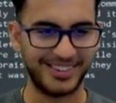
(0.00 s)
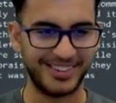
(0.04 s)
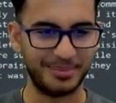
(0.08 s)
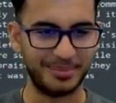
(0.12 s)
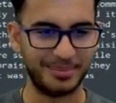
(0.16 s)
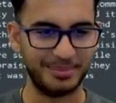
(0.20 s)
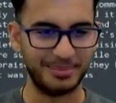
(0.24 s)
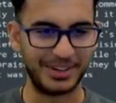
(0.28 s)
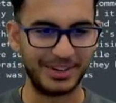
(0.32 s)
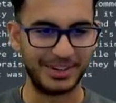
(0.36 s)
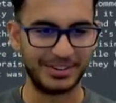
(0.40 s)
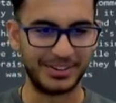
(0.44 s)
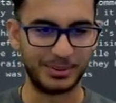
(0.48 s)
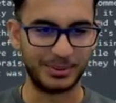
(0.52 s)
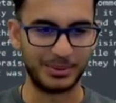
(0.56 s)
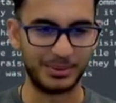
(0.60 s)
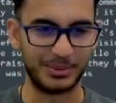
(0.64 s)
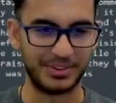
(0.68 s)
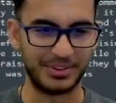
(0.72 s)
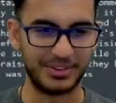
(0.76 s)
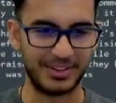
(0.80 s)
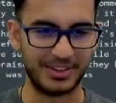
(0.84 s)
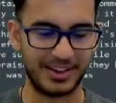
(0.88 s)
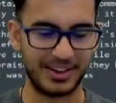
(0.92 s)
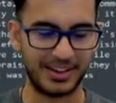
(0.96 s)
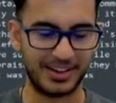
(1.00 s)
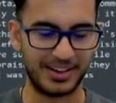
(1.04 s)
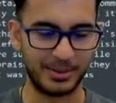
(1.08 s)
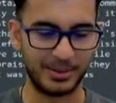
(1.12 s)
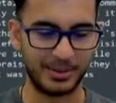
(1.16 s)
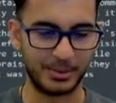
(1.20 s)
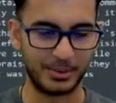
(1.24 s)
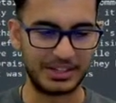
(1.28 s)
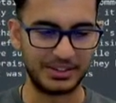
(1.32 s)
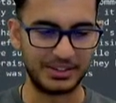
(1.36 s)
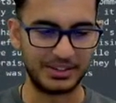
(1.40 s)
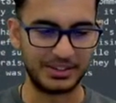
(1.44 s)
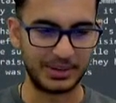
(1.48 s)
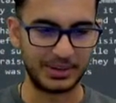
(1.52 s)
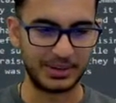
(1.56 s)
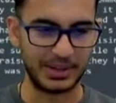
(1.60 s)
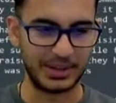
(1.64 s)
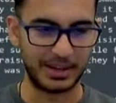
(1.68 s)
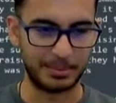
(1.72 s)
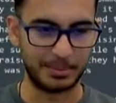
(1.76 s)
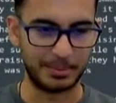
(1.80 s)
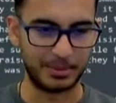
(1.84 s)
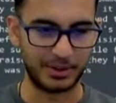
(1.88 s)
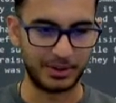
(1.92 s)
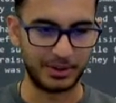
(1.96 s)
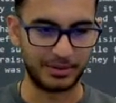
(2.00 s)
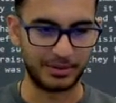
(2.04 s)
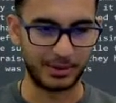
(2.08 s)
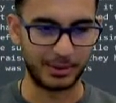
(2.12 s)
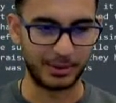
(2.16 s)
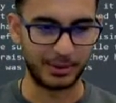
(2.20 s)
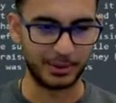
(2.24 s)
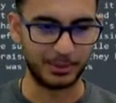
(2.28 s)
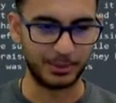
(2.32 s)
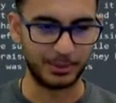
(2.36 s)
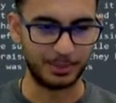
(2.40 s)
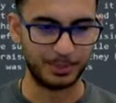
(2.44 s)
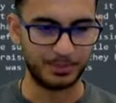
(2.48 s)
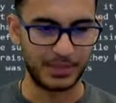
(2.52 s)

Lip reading: because it was we didn't run that part of the code.